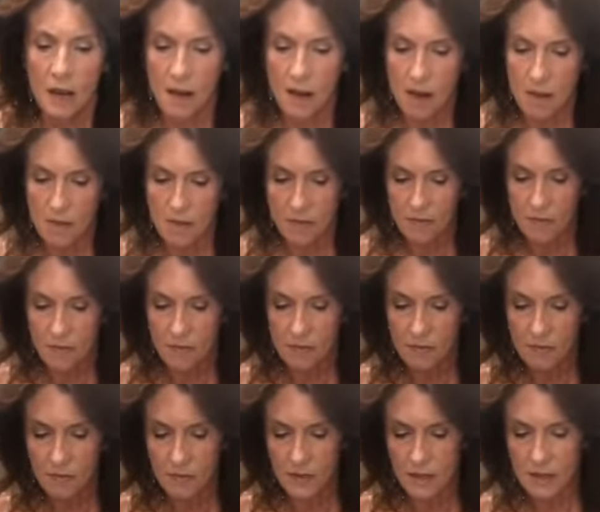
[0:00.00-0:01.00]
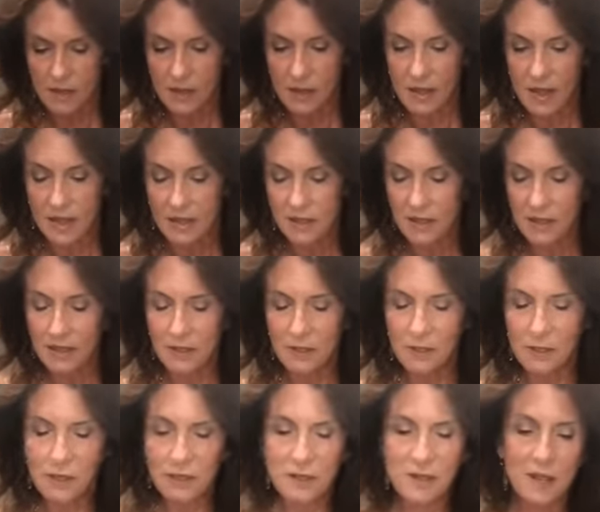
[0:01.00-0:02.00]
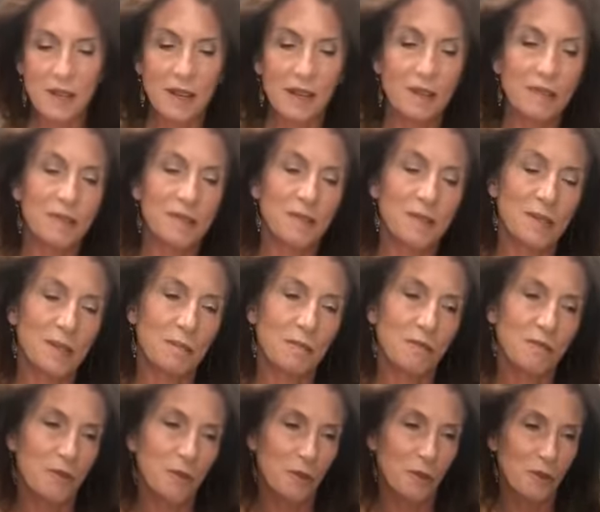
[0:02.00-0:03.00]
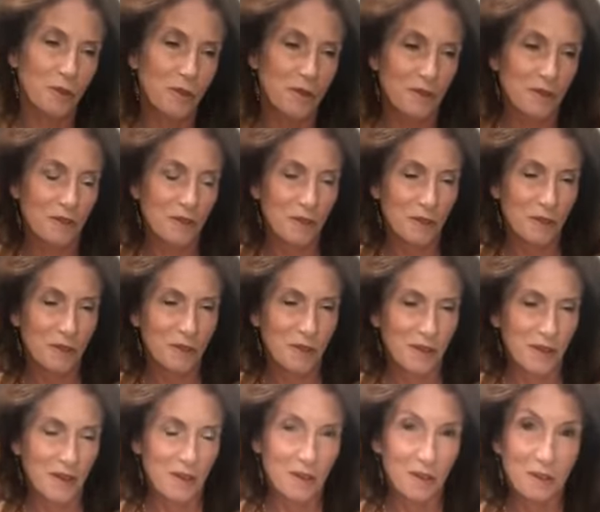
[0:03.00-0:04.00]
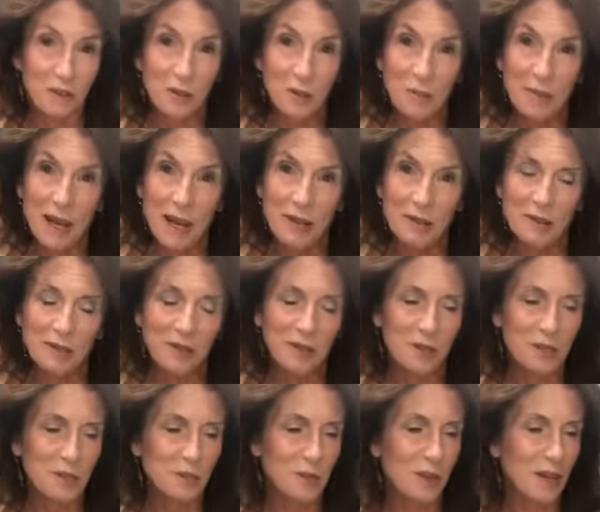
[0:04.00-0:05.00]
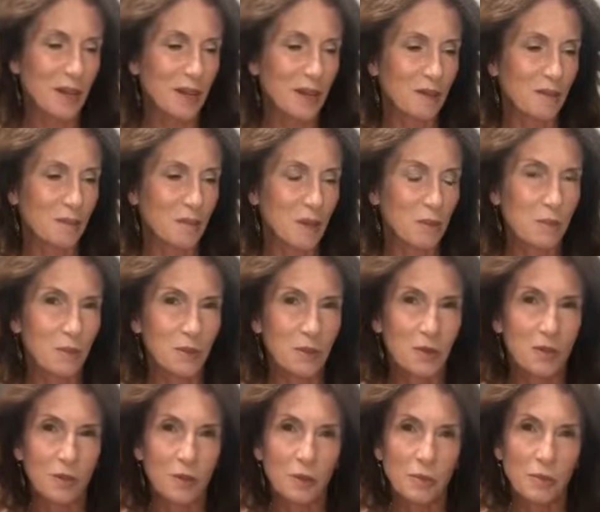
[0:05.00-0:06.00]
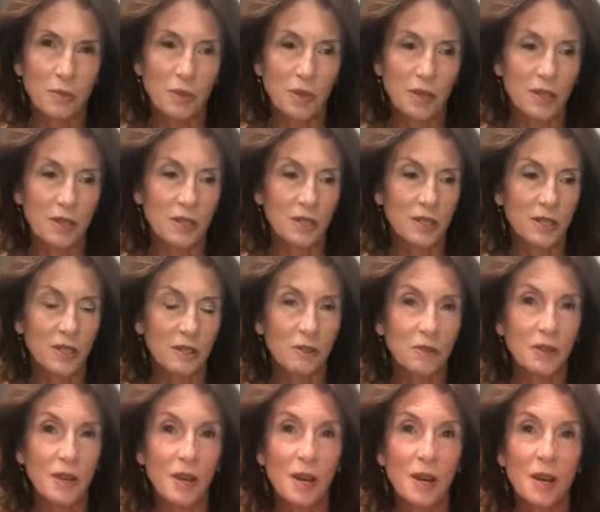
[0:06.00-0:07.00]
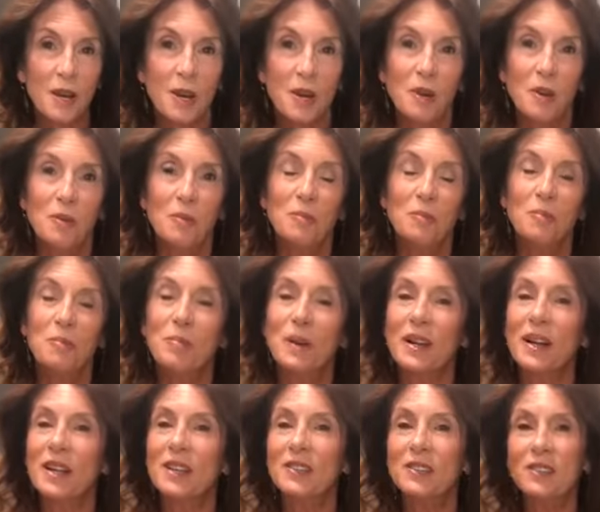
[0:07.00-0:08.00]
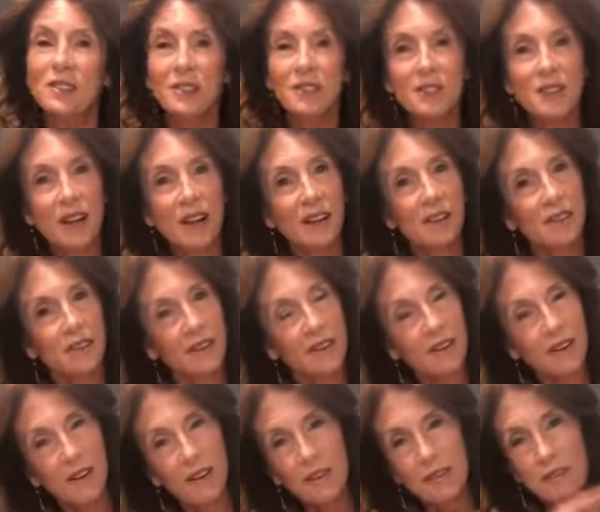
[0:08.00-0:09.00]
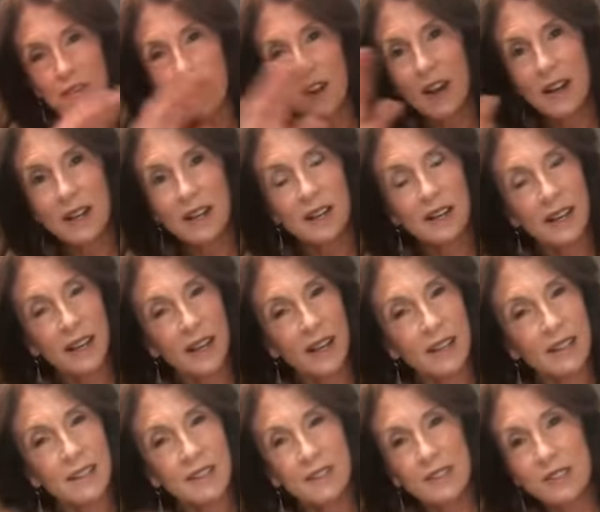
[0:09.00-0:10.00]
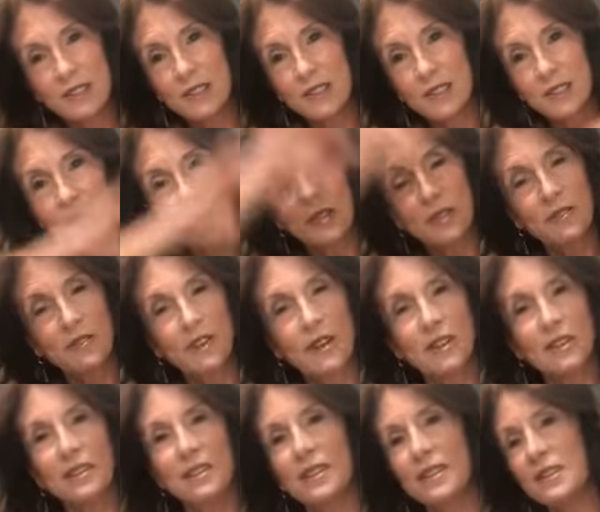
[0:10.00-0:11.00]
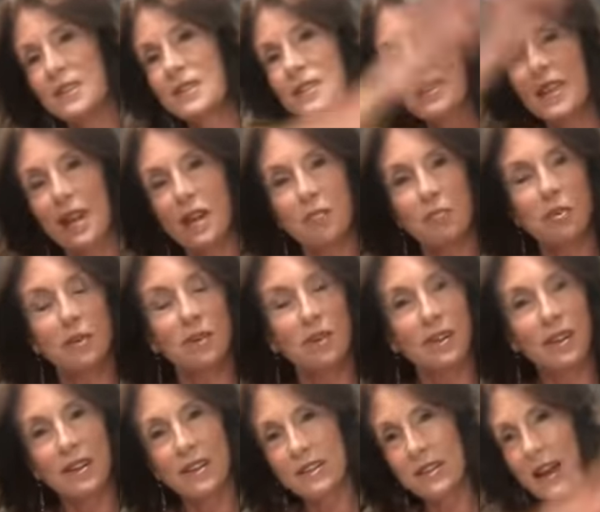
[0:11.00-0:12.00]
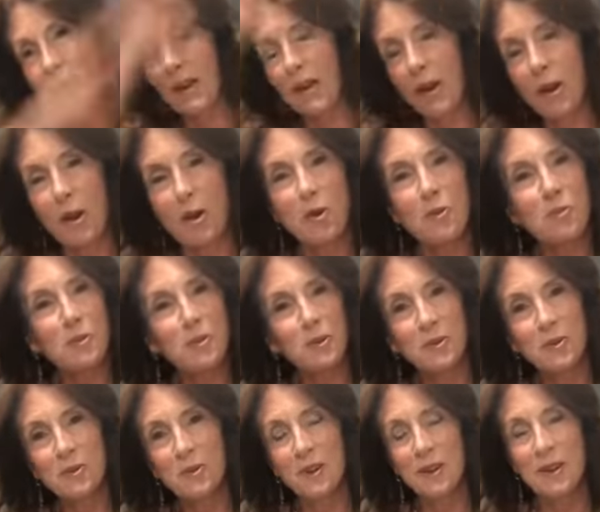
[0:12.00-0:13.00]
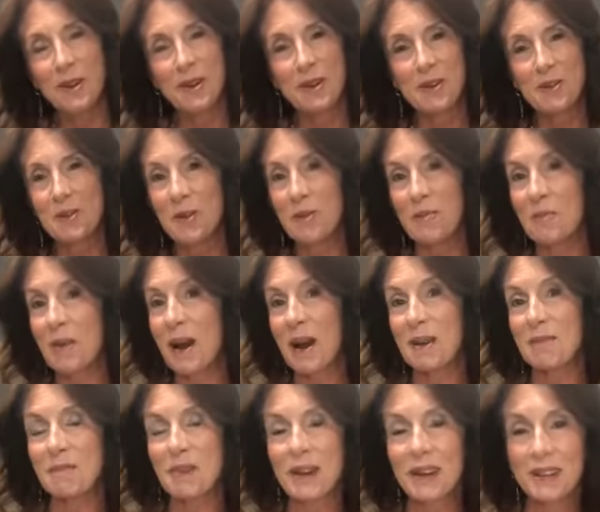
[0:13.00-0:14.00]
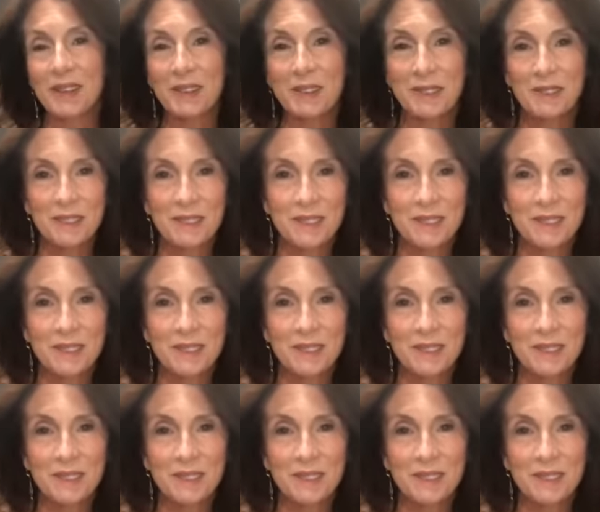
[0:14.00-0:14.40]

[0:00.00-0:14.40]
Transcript: I delivered some food for the food pantry this week, and people are so appreciative. But I think our Friday night is just sort of a little escape, and I hope you don't mind my